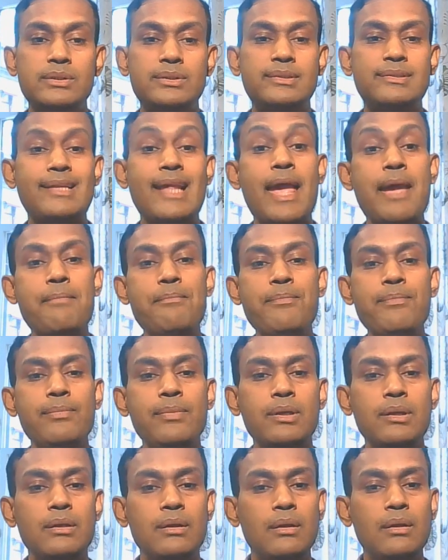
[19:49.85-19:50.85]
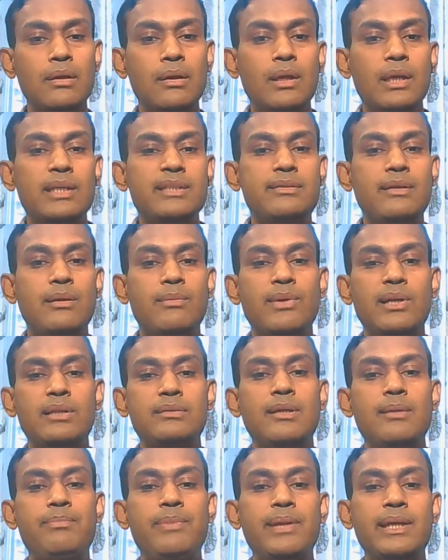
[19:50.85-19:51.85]
SAM,
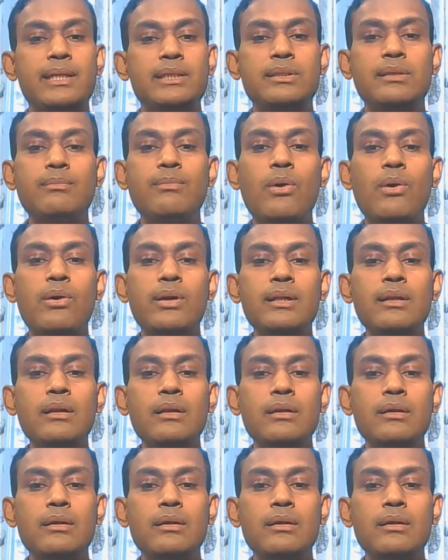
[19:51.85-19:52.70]
serverless application model.